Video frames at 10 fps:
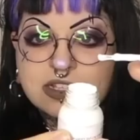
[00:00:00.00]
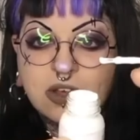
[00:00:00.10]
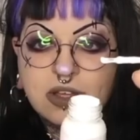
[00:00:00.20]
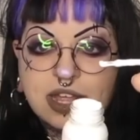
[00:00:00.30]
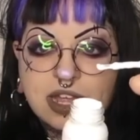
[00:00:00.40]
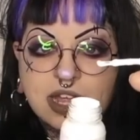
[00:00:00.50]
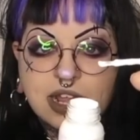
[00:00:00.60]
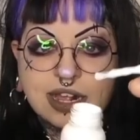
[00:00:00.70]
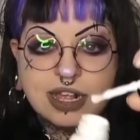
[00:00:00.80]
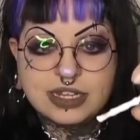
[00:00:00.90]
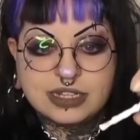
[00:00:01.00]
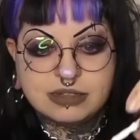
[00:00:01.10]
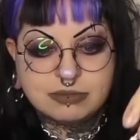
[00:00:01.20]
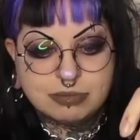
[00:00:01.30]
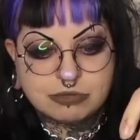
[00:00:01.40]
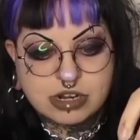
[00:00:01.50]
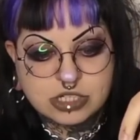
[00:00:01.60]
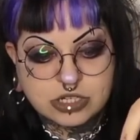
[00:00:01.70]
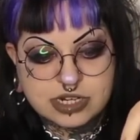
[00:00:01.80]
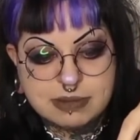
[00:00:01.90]
Got a little
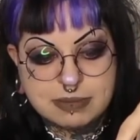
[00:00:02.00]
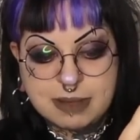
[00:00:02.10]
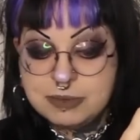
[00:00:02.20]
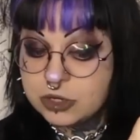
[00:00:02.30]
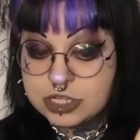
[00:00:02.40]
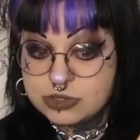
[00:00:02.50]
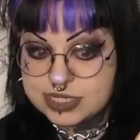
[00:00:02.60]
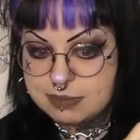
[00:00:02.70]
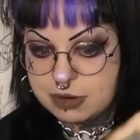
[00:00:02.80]
brush on it, but I'm not gonna use that